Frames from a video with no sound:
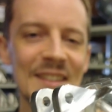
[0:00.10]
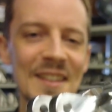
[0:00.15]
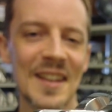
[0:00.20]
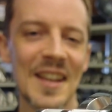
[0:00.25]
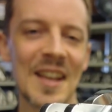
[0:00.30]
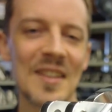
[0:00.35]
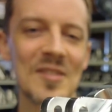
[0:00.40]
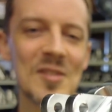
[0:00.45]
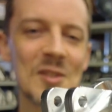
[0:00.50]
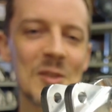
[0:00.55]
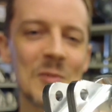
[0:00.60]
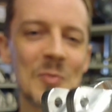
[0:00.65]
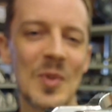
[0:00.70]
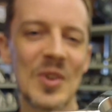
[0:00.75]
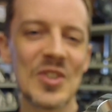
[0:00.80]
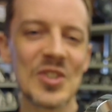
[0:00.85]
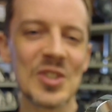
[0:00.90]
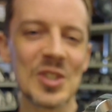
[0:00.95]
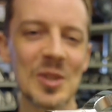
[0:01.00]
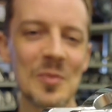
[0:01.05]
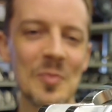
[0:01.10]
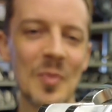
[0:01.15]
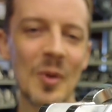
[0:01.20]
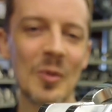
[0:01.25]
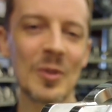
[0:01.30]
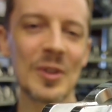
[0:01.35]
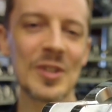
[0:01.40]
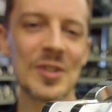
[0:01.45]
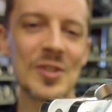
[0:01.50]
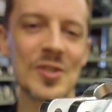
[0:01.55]
I have suspension
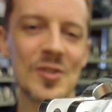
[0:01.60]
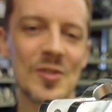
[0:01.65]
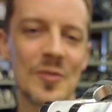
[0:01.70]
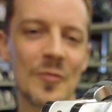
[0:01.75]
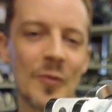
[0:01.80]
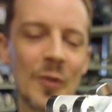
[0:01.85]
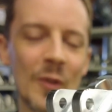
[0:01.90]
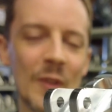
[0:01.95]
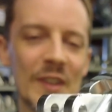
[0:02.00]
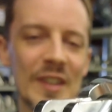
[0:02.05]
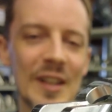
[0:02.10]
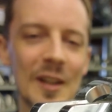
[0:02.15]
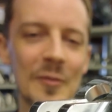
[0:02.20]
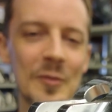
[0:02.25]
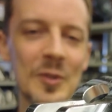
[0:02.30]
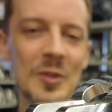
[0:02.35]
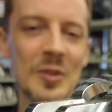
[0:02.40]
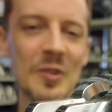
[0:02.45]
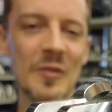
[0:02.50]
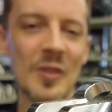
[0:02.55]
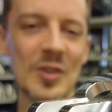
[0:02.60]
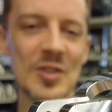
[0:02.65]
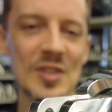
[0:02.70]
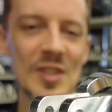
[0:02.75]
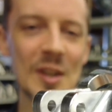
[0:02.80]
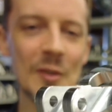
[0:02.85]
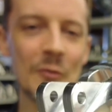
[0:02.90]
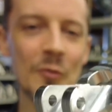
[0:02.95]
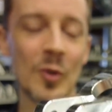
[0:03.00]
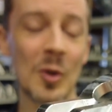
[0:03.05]
components for the Delft
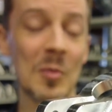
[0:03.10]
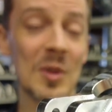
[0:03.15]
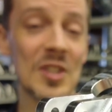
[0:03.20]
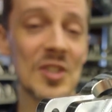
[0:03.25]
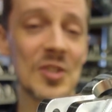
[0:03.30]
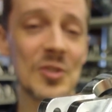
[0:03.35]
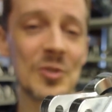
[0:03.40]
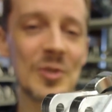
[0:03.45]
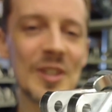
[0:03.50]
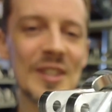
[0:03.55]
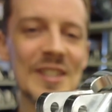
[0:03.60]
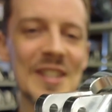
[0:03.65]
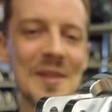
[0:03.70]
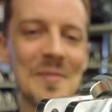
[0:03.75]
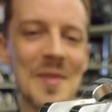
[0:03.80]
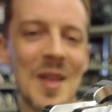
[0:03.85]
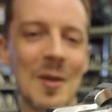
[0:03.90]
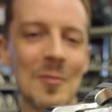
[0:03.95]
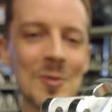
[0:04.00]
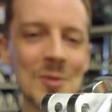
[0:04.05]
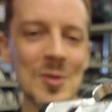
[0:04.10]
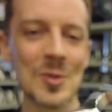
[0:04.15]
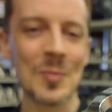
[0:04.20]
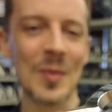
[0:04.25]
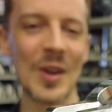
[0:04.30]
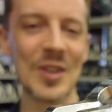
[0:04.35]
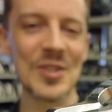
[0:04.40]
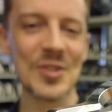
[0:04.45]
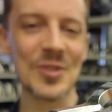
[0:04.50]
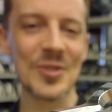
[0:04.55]
University Formula Student team that we're
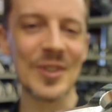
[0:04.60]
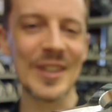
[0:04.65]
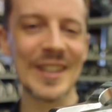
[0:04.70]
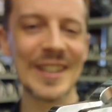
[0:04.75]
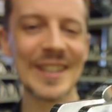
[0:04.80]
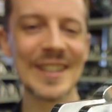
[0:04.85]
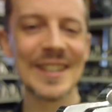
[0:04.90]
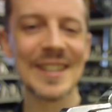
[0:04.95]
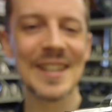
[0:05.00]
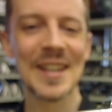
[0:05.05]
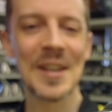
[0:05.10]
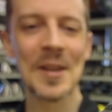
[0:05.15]
sponsoring.